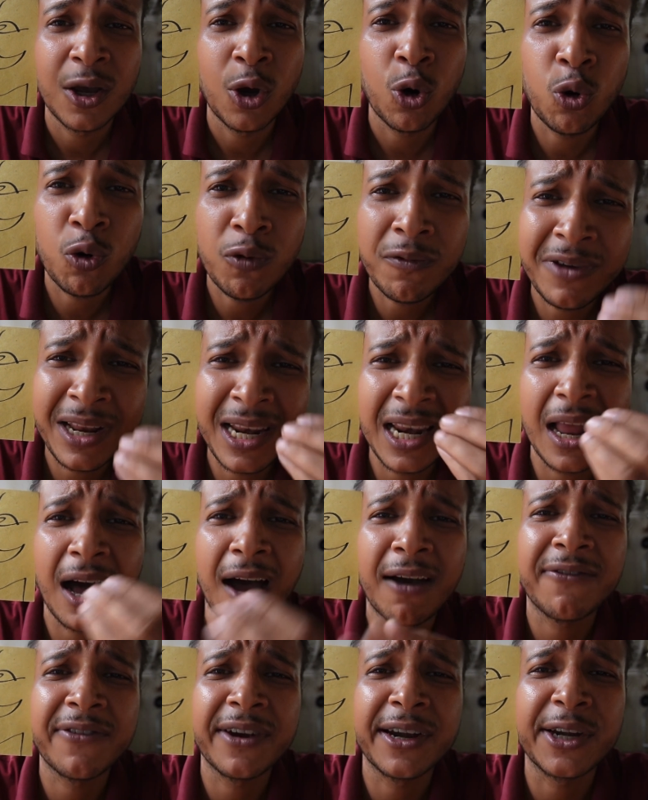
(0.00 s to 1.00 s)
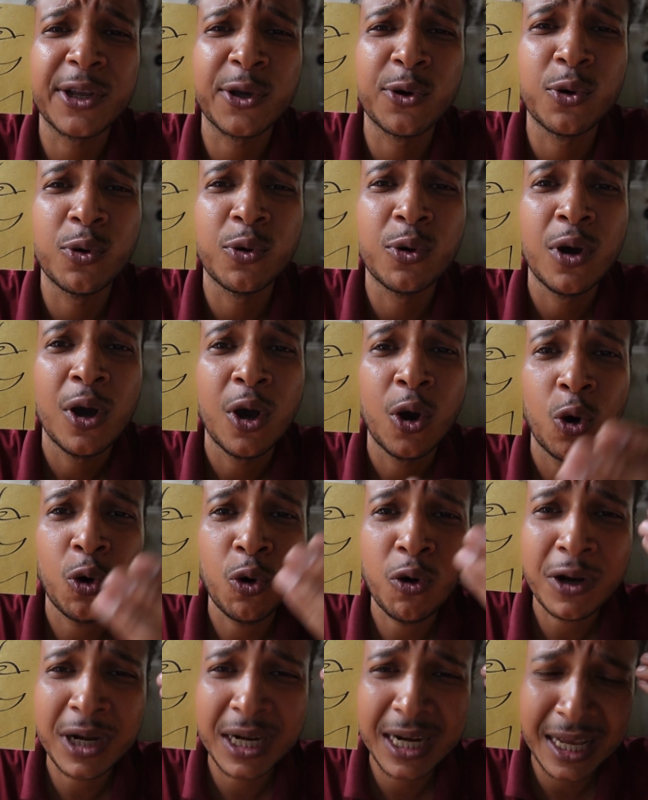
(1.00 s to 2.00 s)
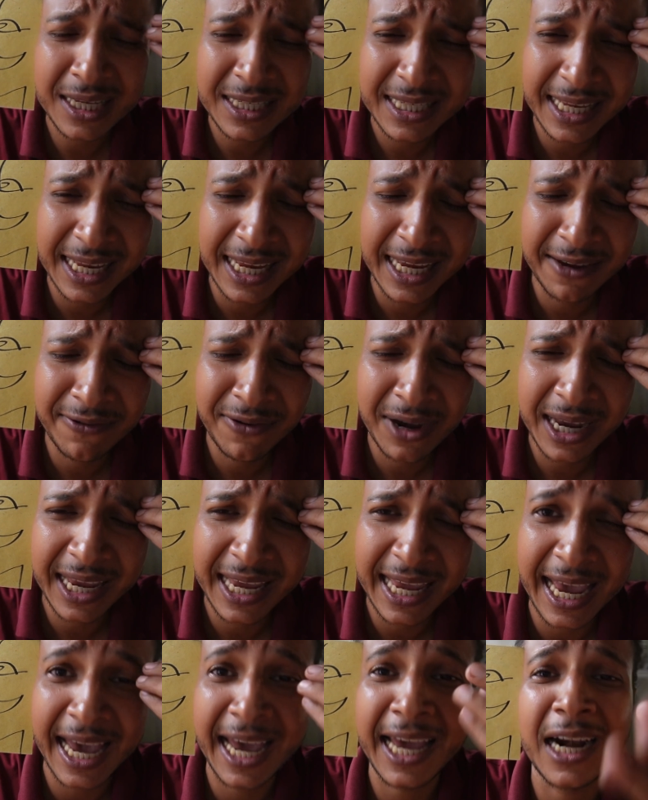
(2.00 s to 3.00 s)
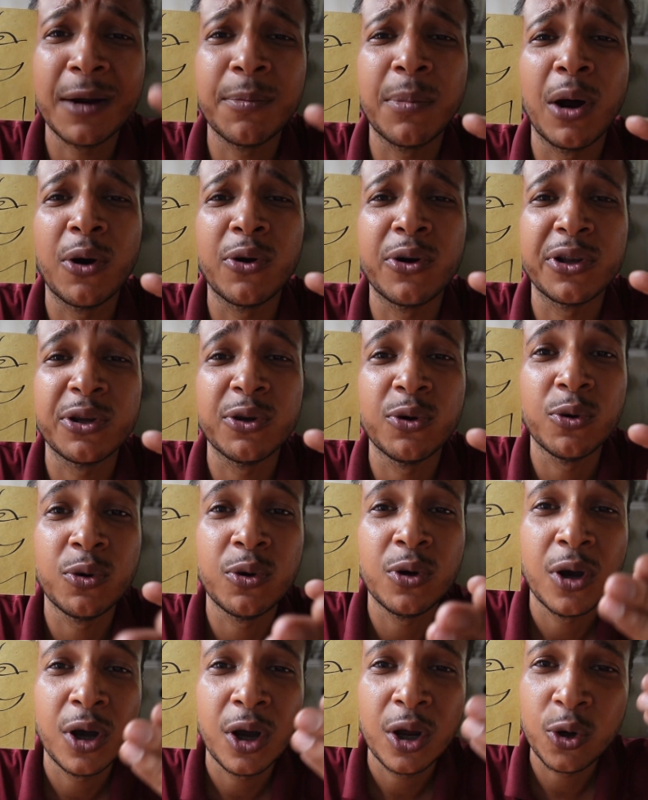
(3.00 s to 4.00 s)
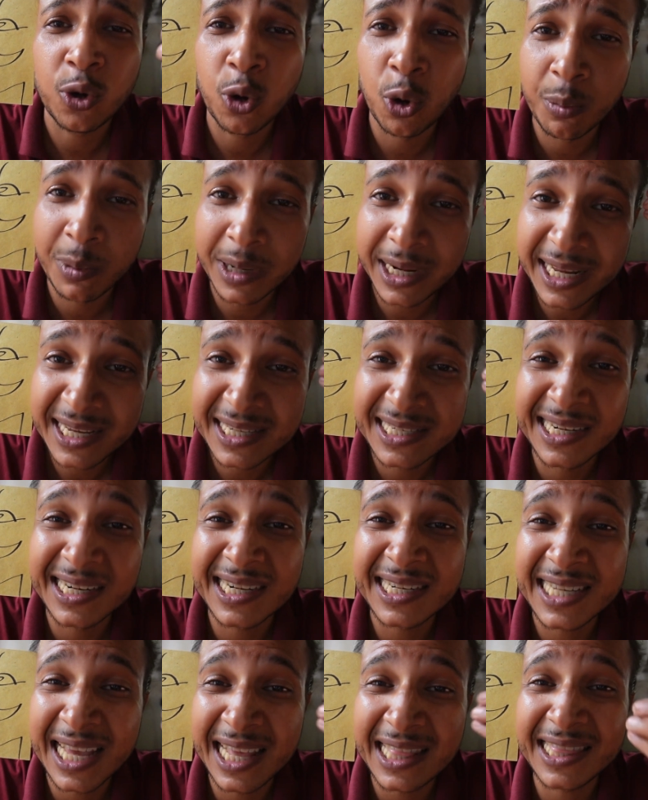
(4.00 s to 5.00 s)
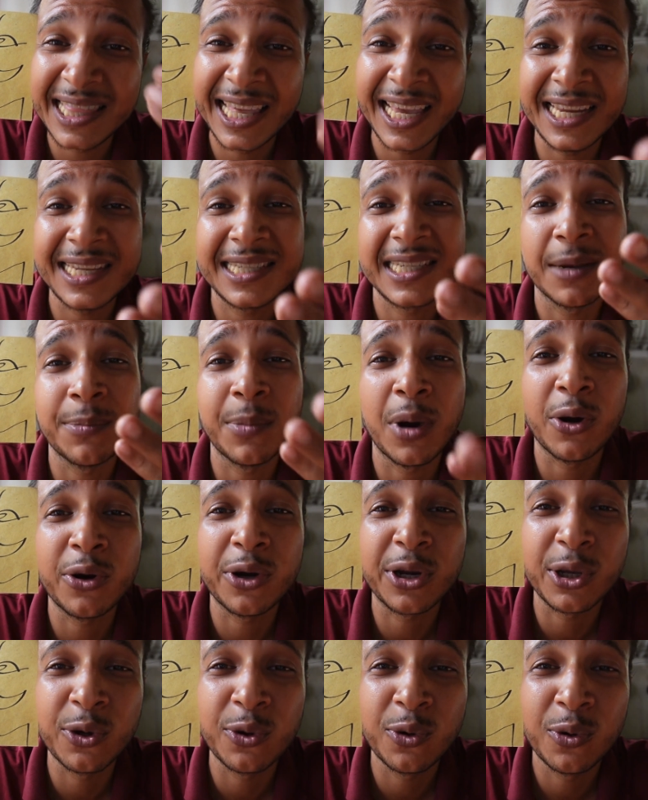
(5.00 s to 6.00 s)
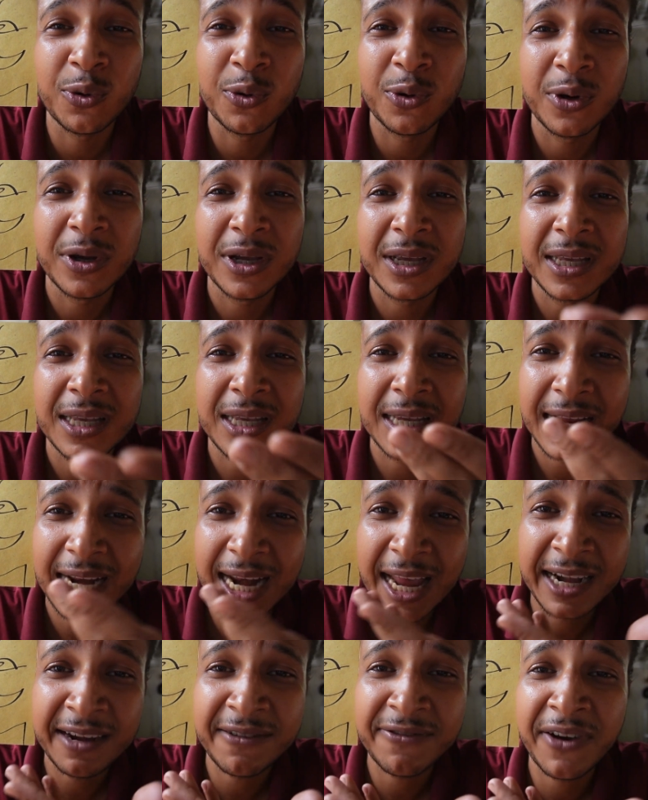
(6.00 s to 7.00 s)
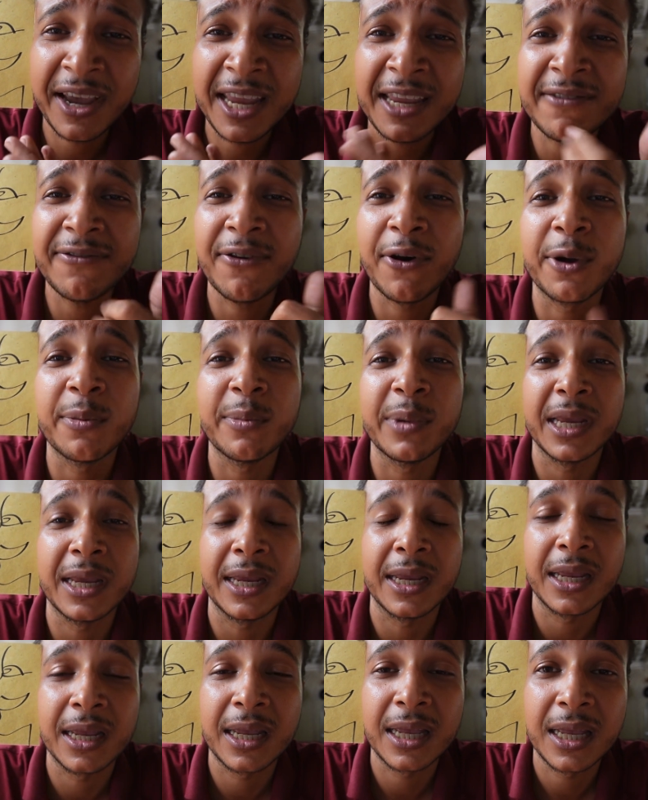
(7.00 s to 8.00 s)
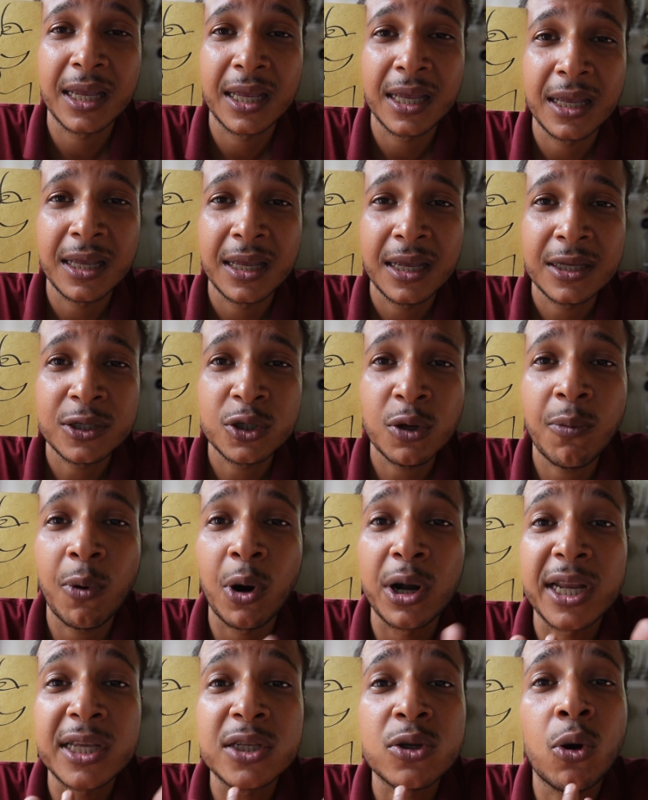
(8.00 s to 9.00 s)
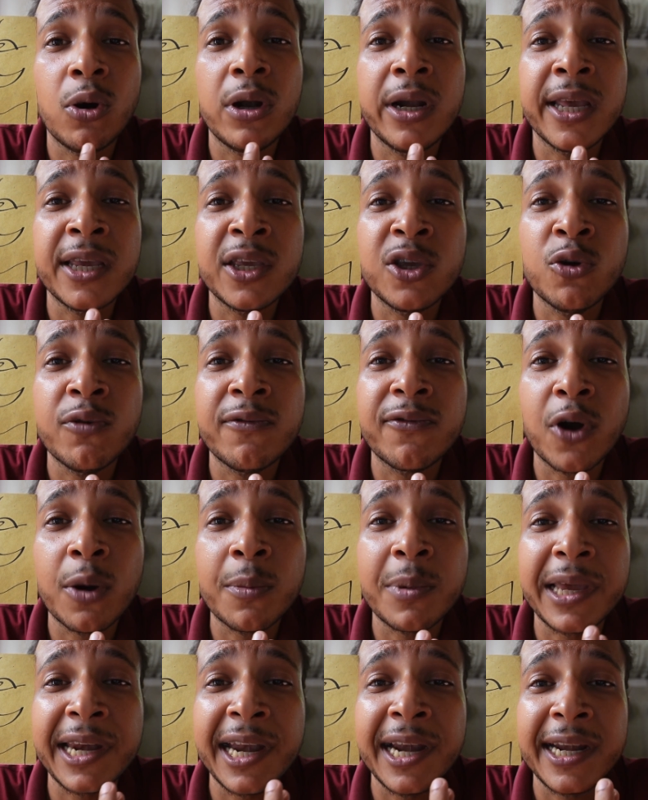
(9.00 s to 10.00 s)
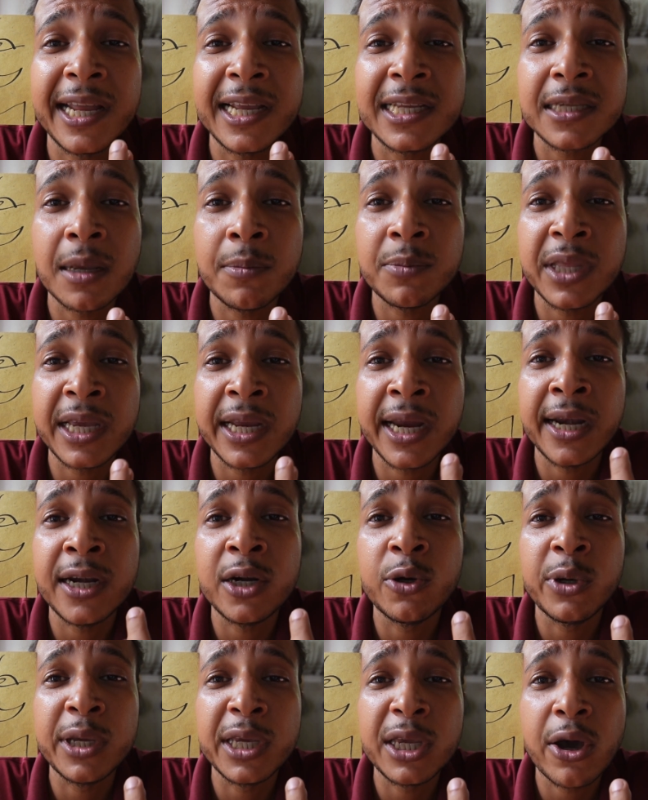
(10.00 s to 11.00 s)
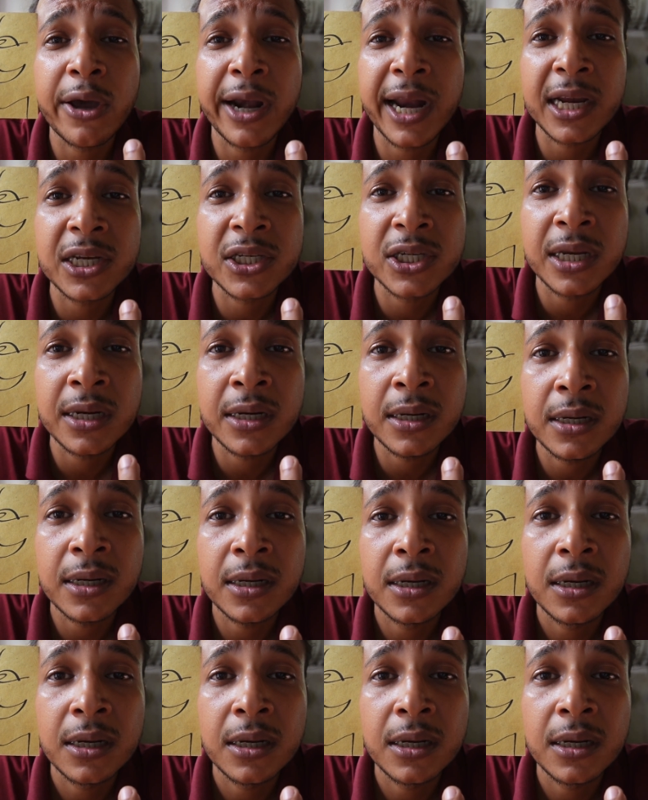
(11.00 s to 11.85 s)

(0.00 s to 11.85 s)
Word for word: Who will laugh at you? Who does give a care about you? Nobody sits and thinks about you. Clarifying for me. So, what is holding you from creating something and doing your action?